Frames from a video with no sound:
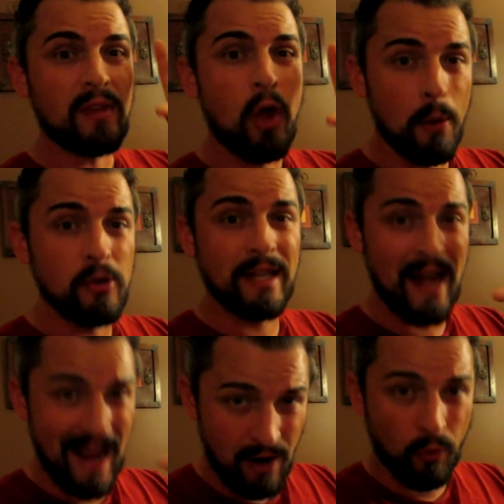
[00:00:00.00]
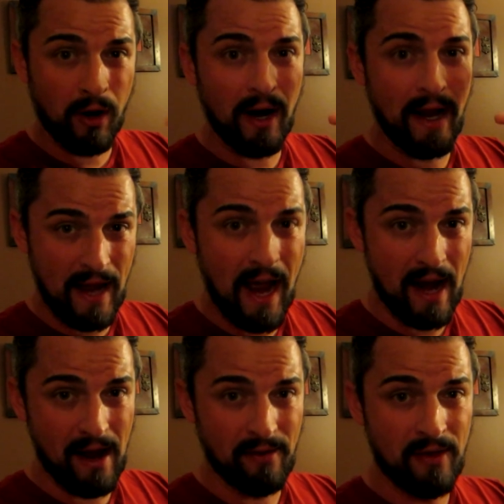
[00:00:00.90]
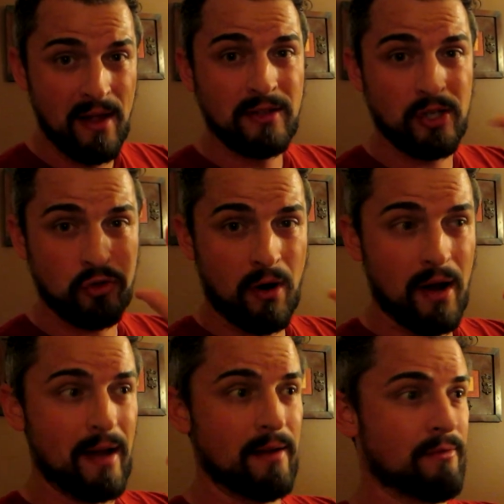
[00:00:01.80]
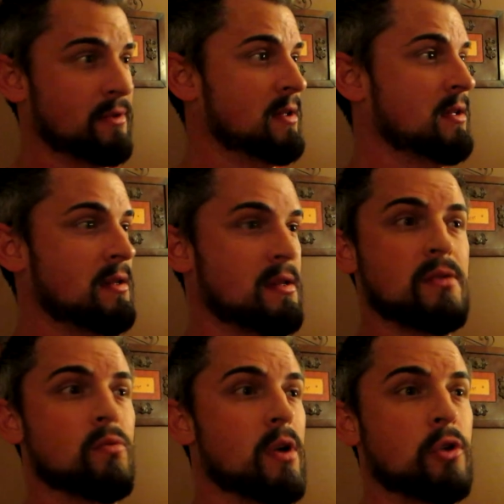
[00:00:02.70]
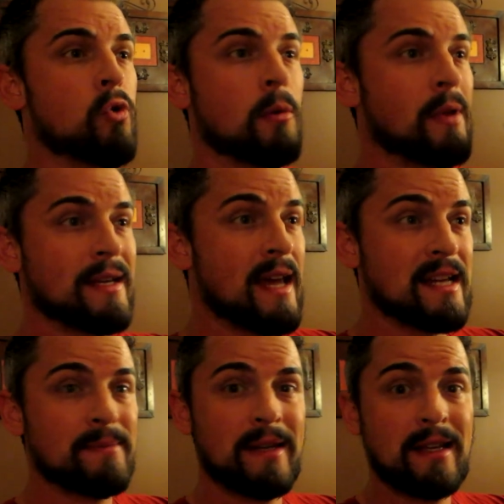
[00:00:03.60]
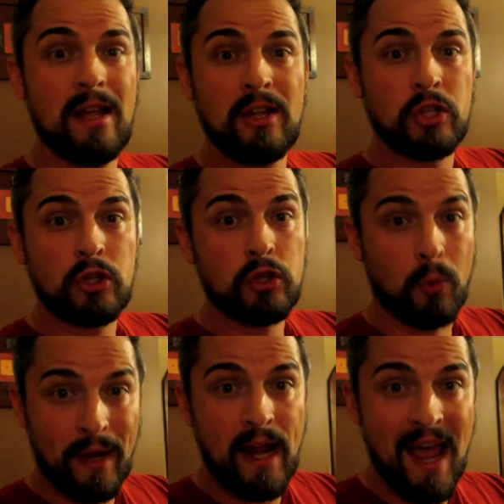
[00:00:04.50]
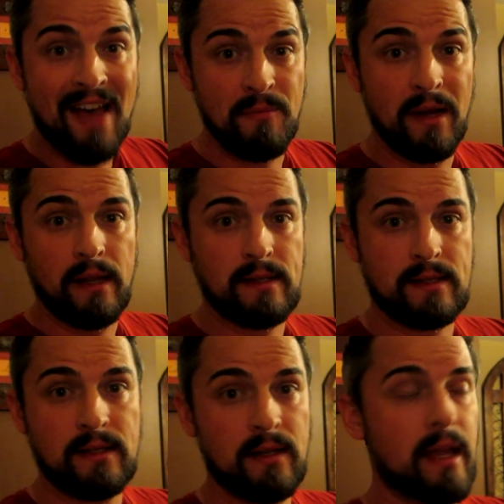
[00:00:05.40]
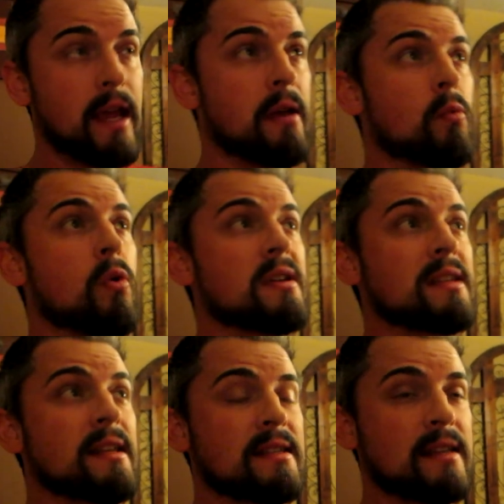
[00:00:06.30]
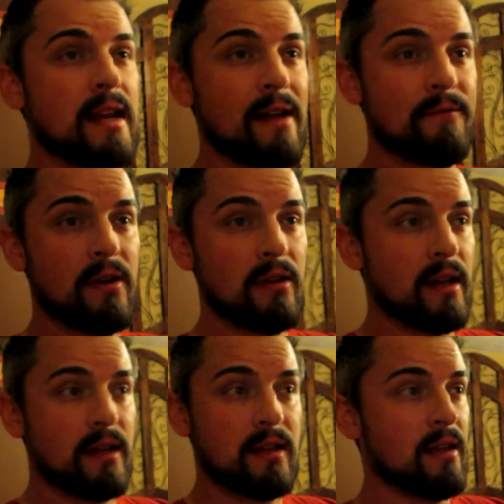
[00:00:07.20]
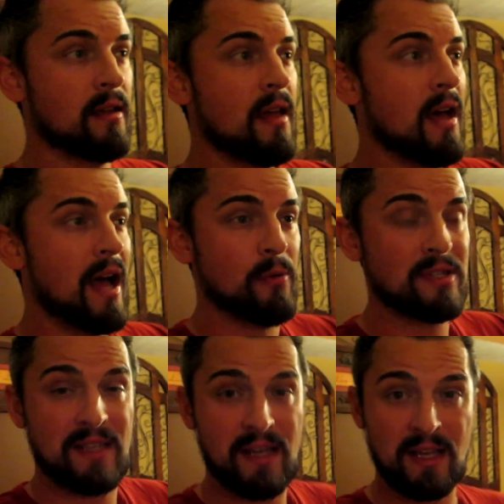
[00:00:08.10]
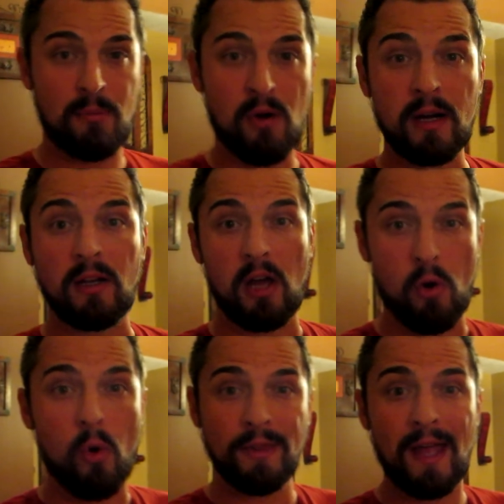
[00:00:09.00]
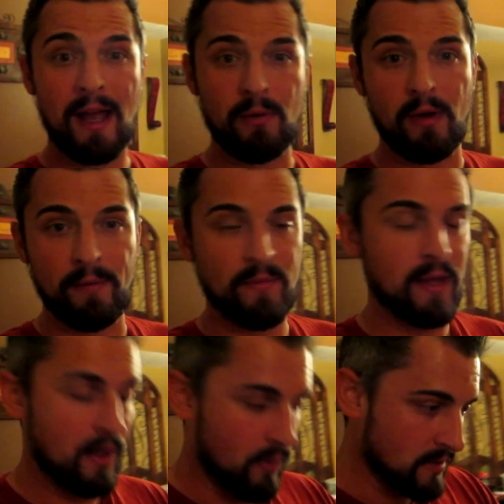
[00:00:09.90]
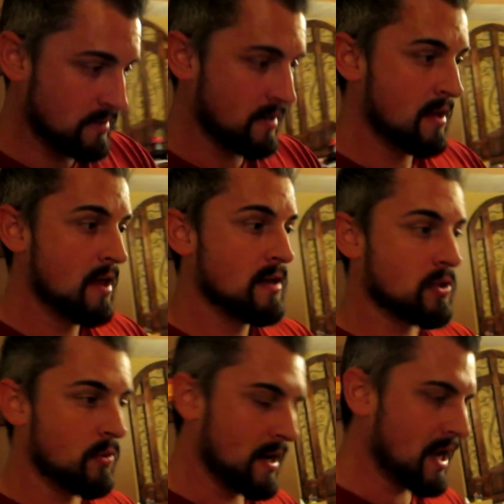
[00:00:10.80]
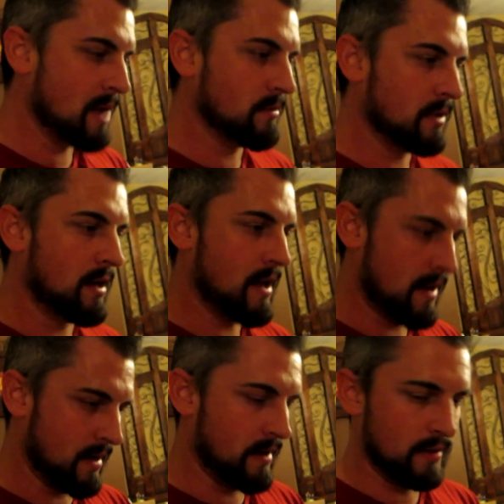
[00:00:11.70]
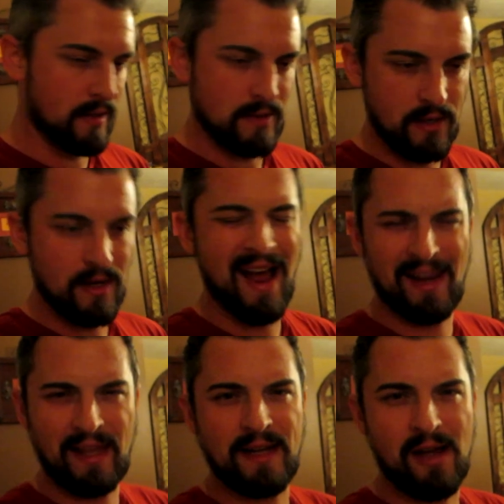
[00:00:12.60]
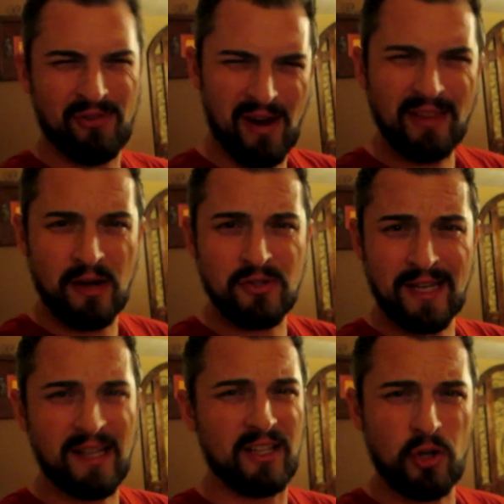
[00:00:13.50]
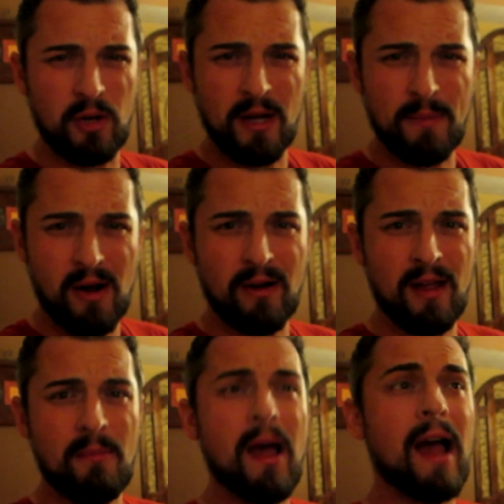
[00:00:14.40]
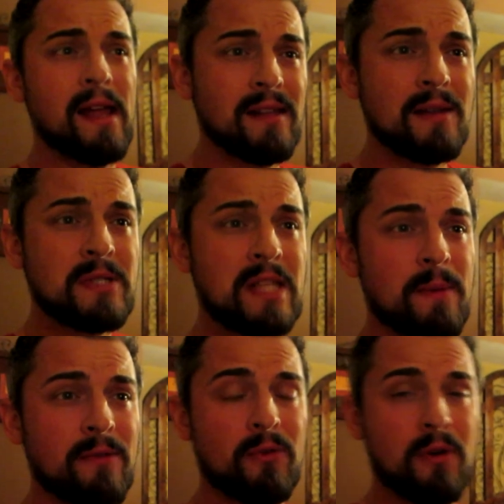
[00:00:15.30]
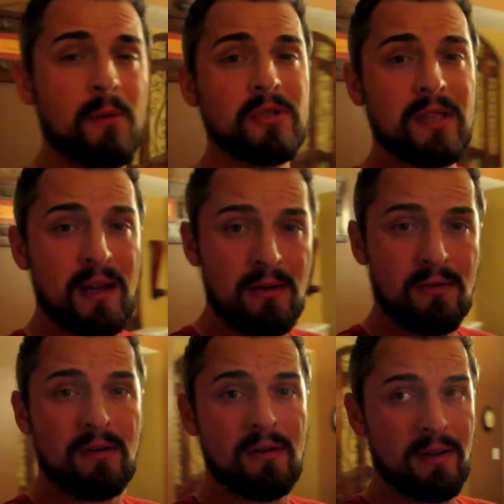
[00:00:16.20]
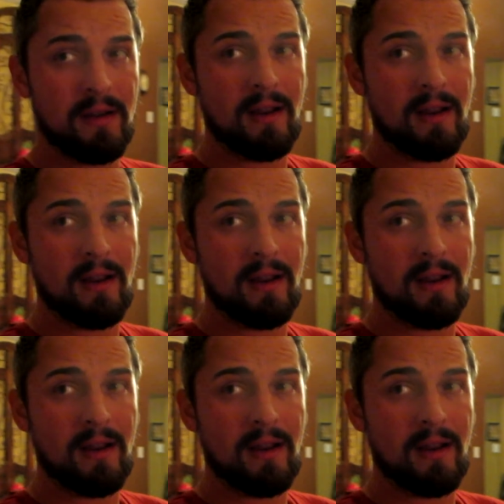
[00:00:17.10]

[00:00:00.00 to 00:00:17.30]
almost an hour and a half to drive what normally takes me three and a half minutes. It was insane. I felt like I was sitting in a parking lot on the highway. Anyways, so when I came home today, I had a headache, like I said. I laid down for, I thought I was gonna take like a 30 minute power nap. I ended up sleeping for almost an hour and a